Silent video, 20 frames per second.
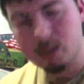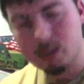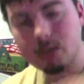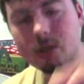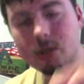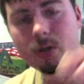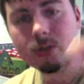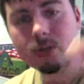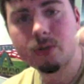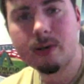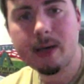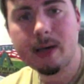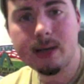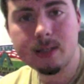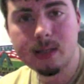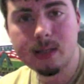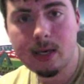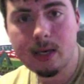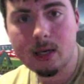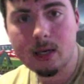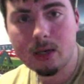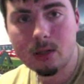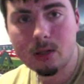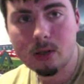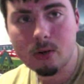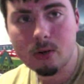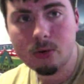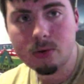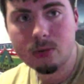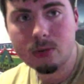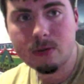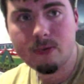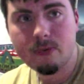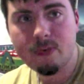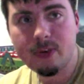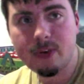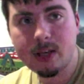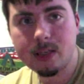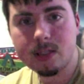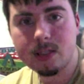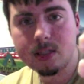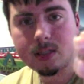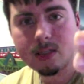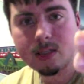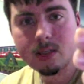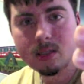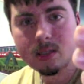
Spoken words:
also has a closed fist.